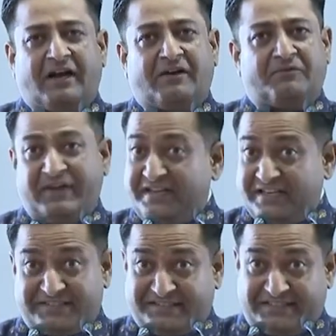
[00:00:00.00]

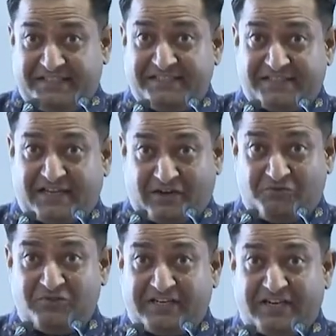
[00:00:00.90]
various cities
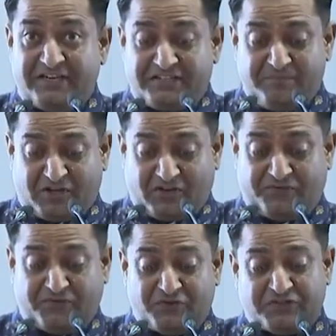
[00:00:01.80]
around the country, but
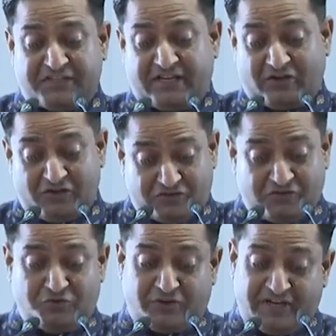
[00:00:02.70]
of course they are
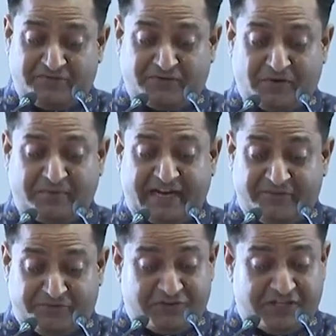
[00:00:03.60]
also joined from
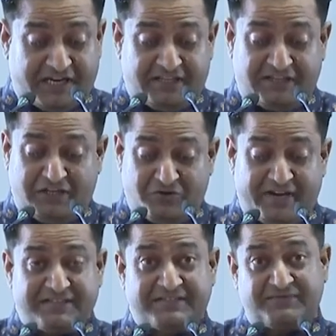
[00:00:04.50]
California in the
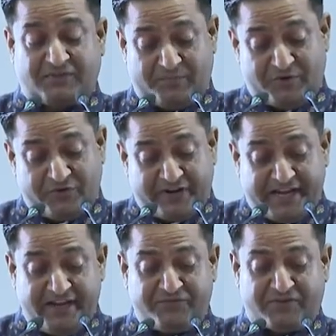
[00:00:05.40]
US, from
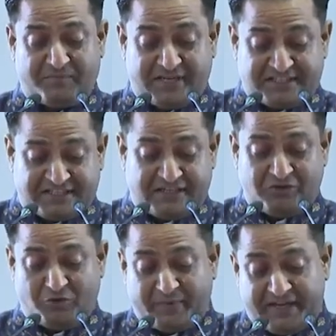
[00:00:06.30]
UAE, from
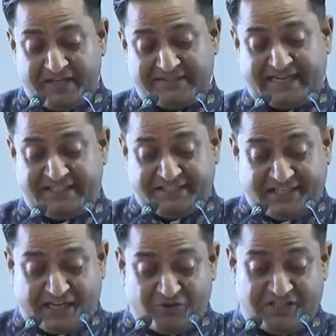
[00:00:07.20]
Muscat, Dubai,
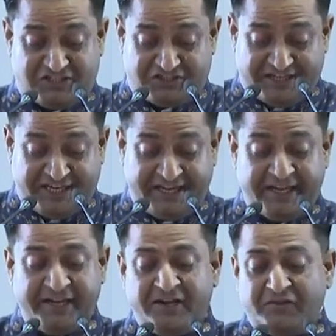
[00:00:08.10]
Santiago in Chile,
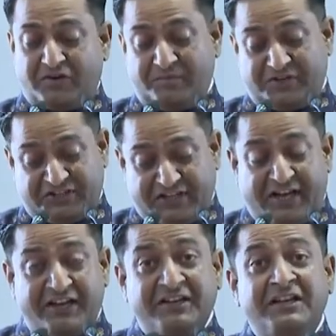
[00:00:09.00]
from
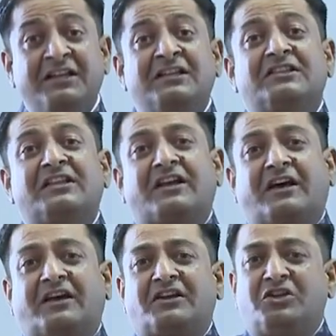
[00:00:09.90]
Qatar. There
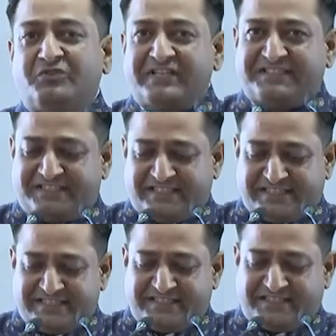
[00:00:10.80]
are US
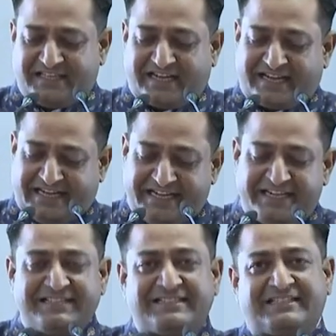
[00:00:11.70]
citizens, there are
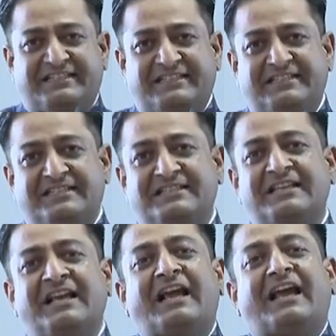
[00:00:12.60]
Canadian citizens,
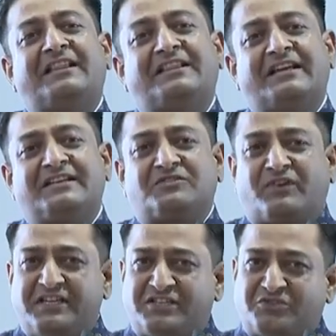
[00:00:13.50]
and there is
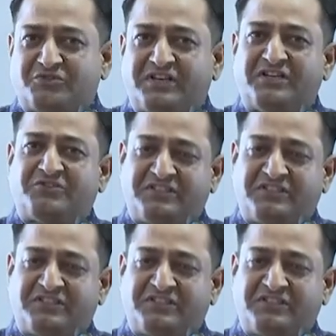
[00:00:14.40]
one student who is